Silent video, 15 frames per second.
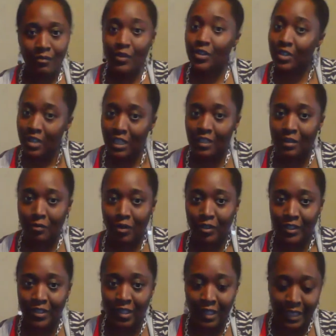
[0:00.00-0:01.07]
We're going to need them on
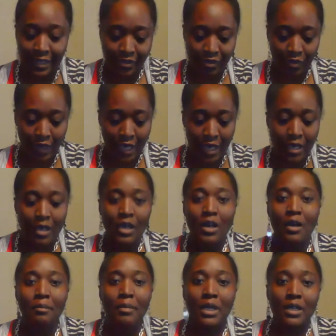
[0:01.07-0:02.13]
this cleanse, okay?
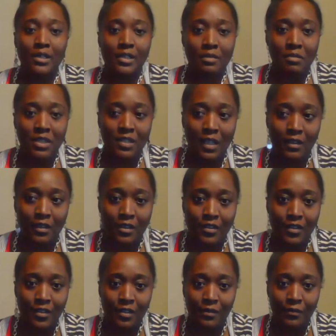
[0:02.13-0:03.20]
Because let me say
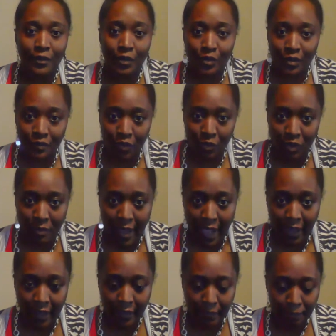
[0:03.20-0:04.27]
this for those of you in the
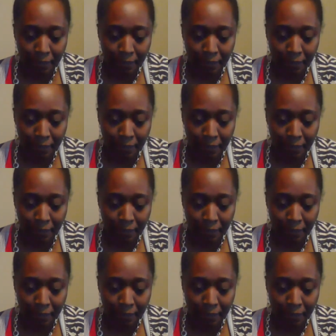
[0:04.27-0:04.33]
back.